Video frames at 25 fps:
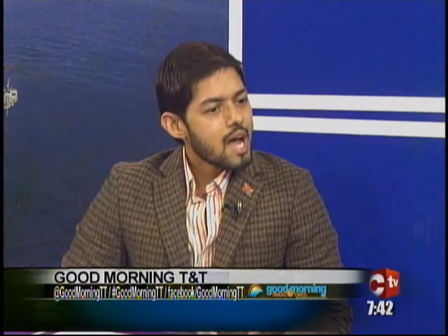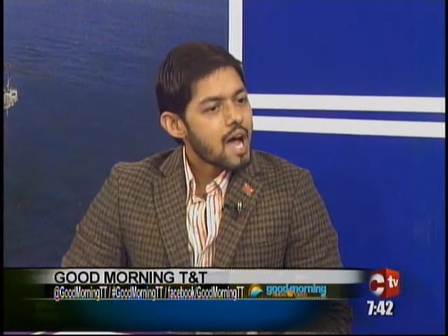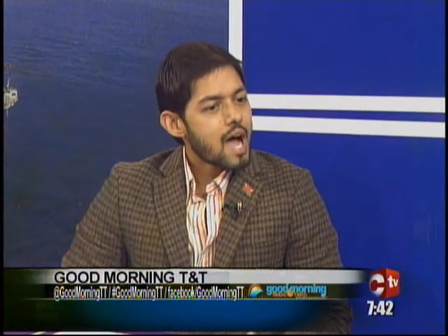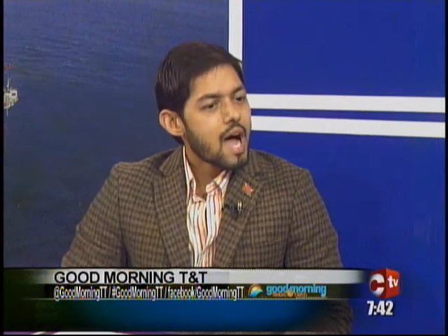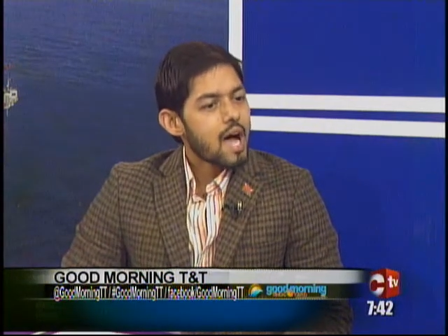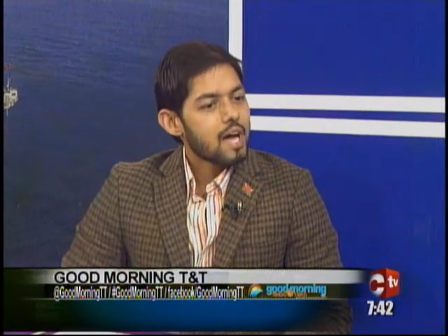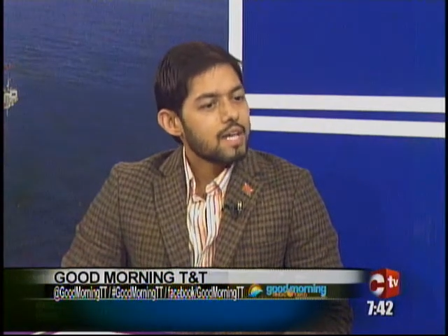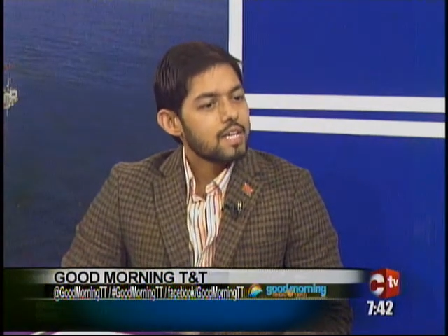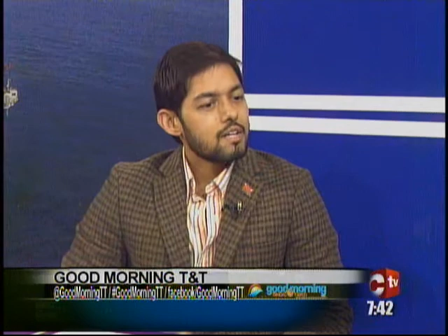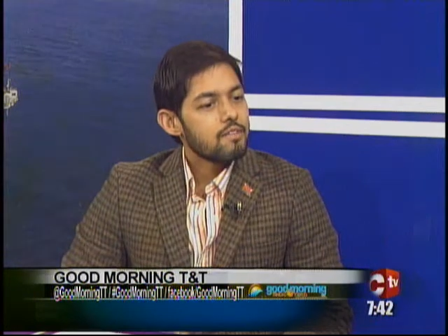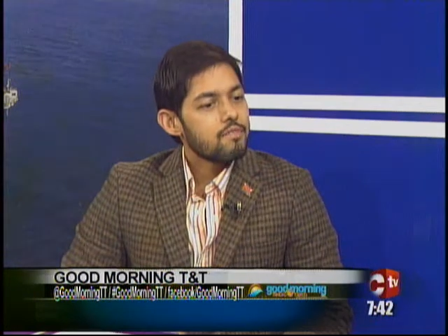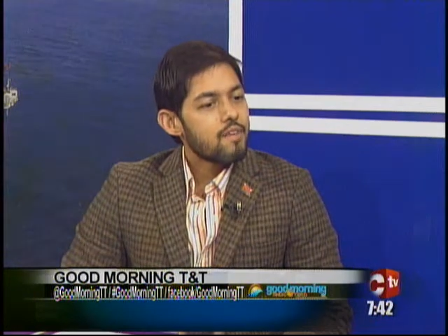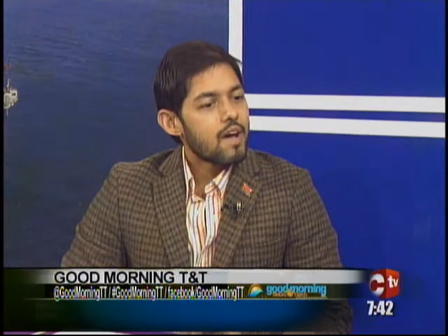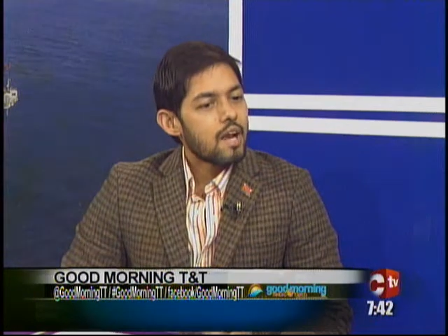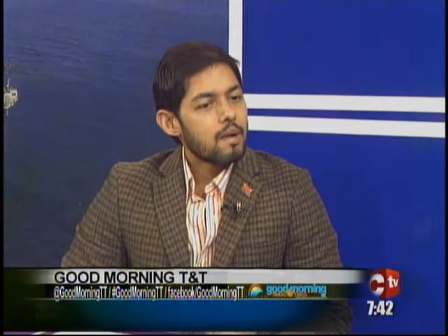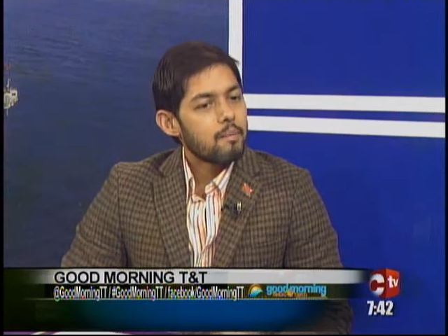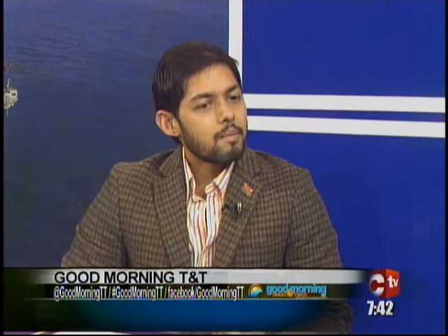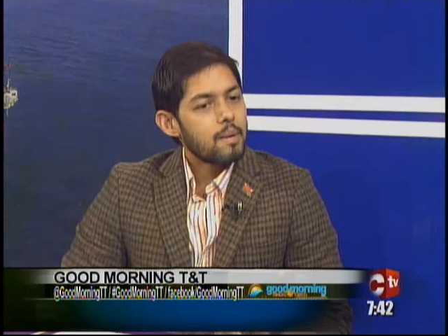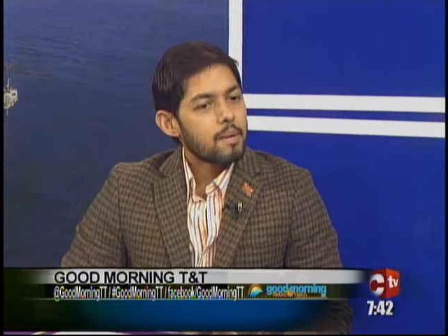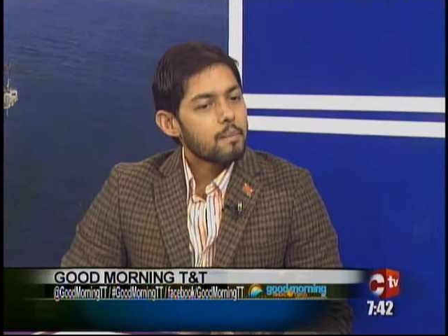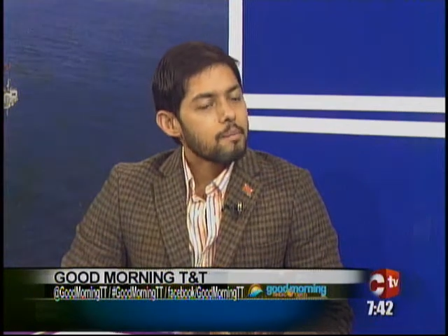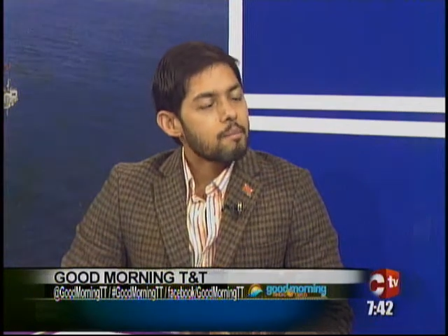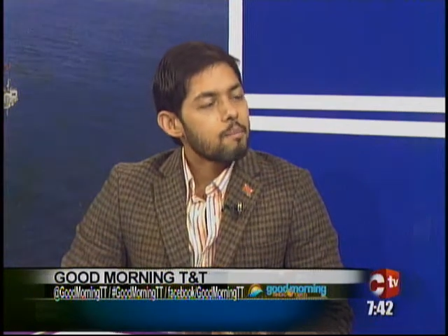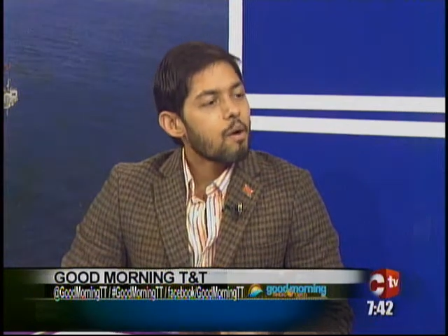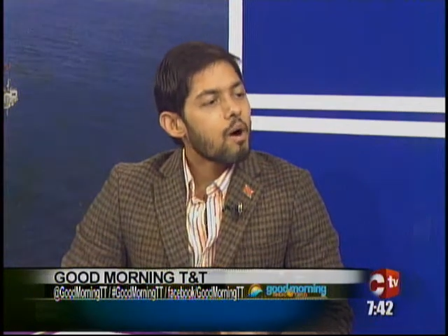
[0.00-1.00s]
and
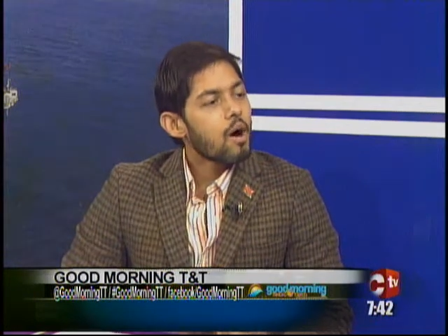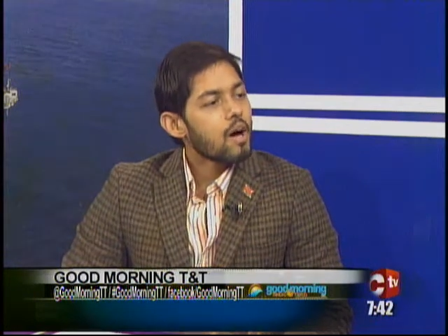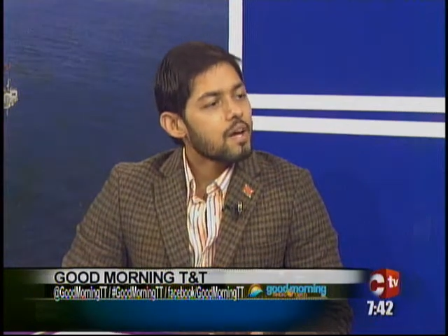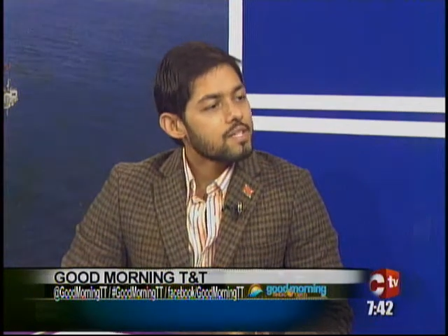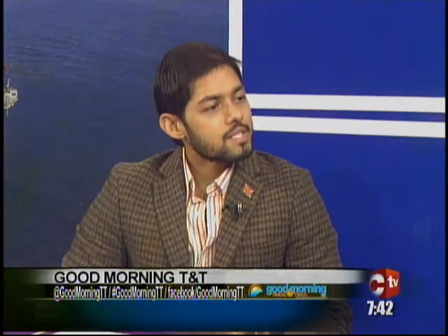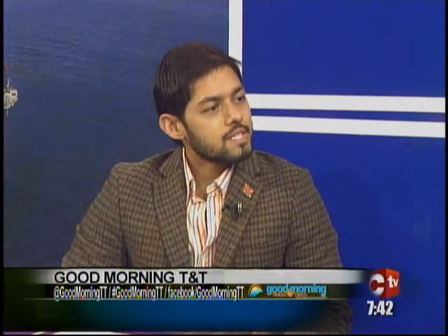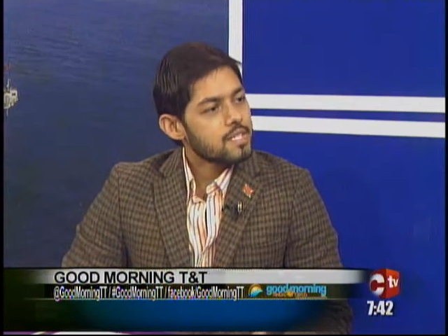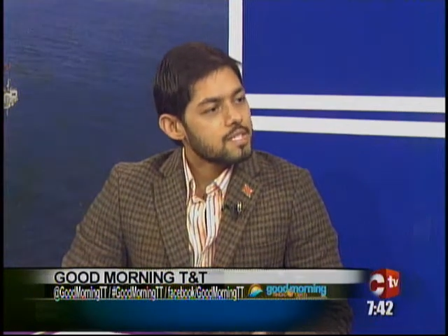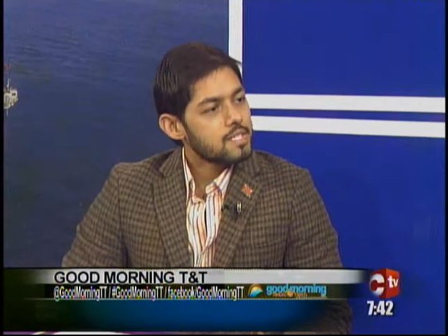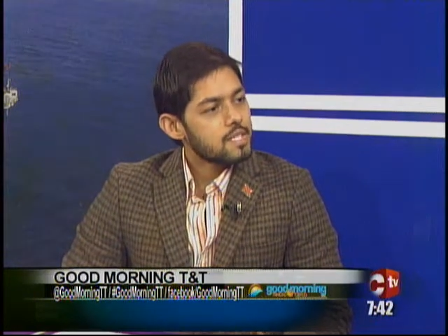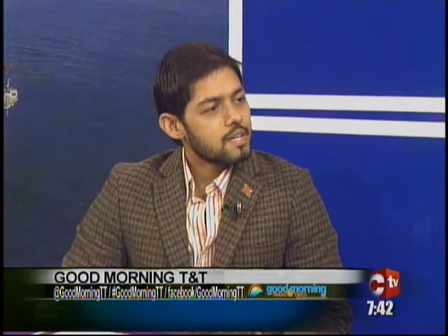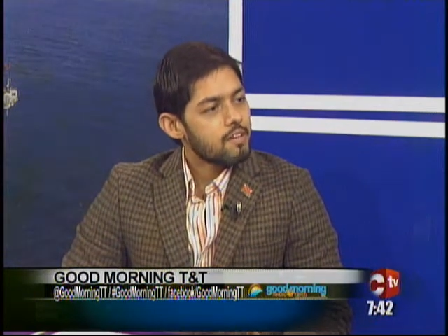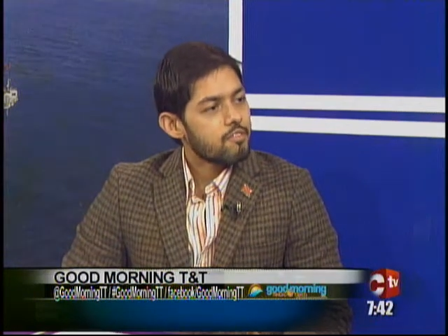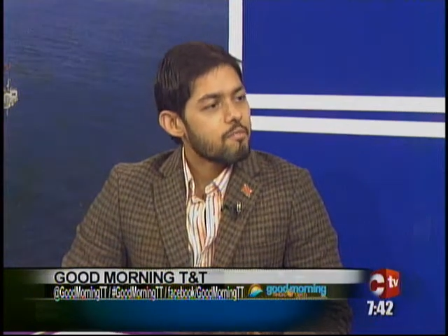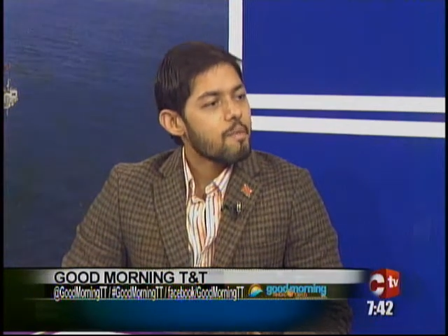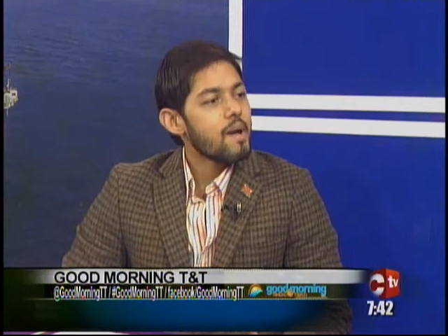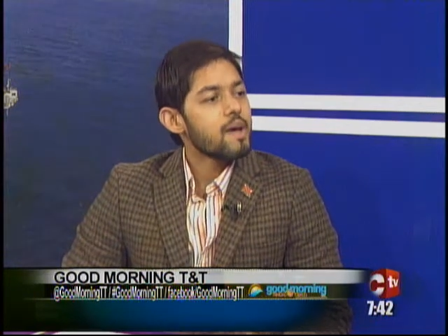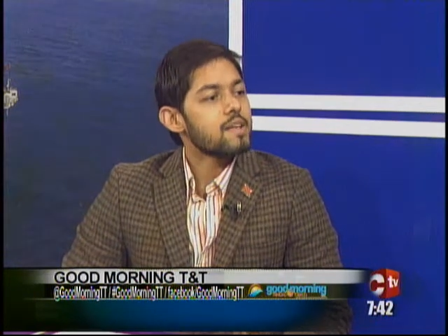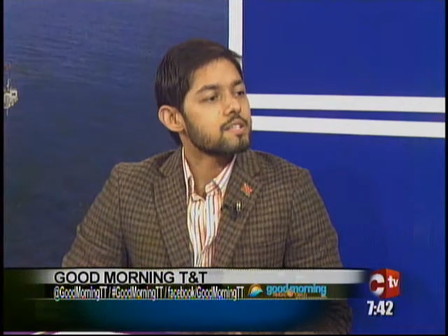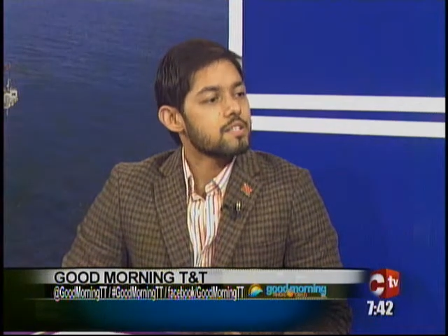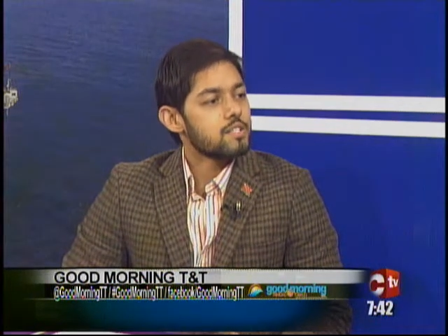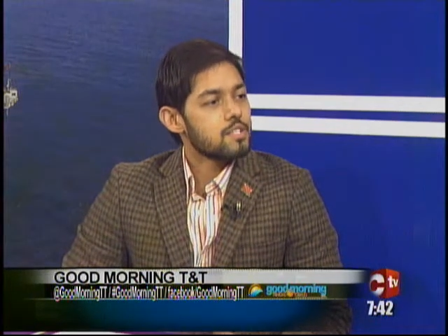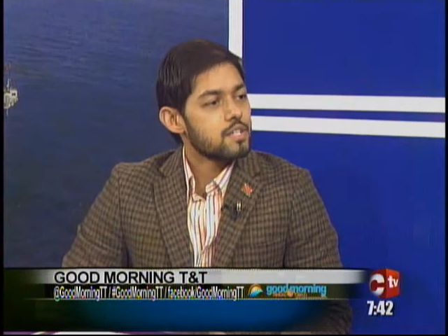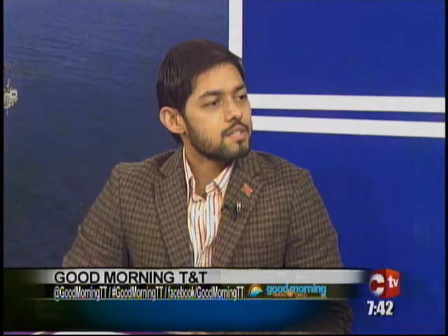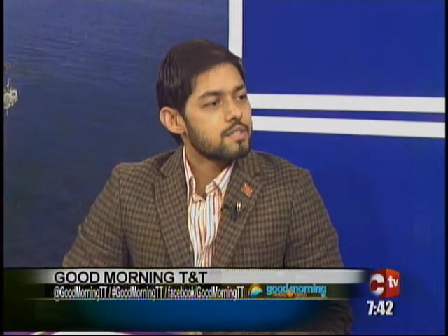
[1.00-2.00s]
developing positive
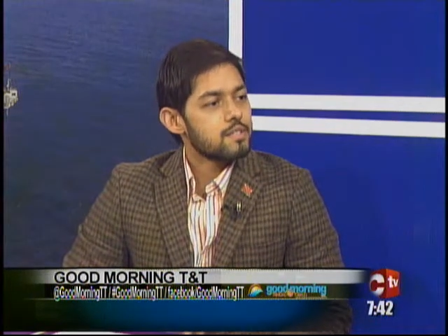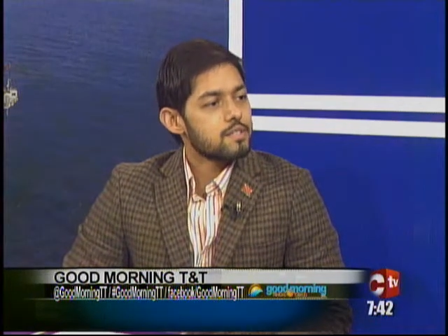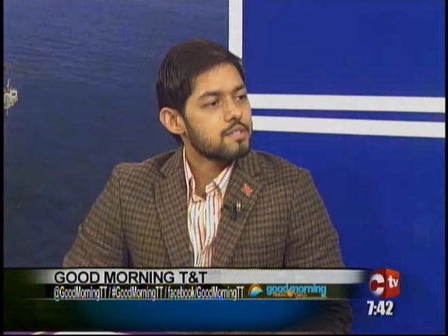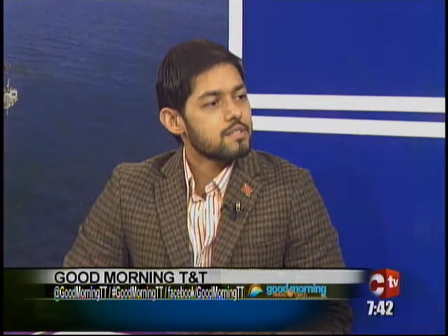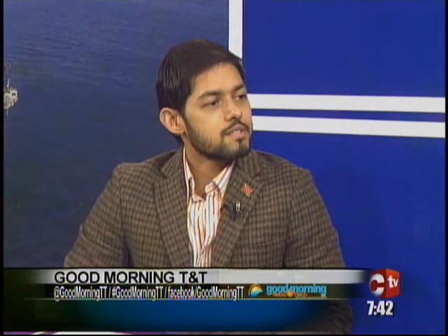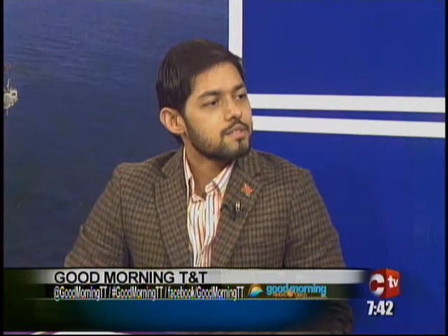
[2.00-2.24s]
messages.